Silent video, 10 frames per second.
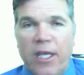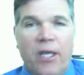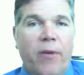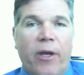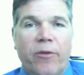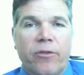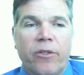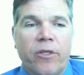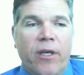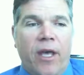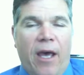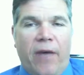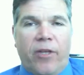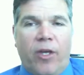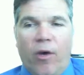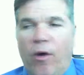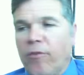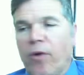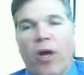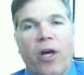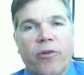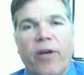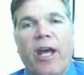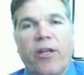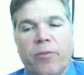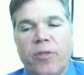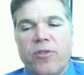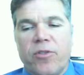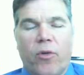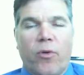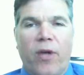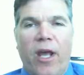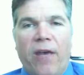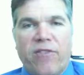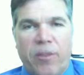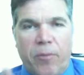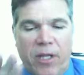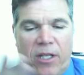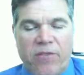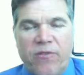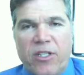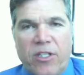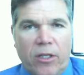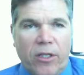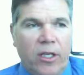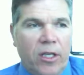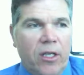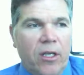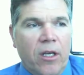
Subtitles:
get around having over 100 attributes in order to have something that's physically,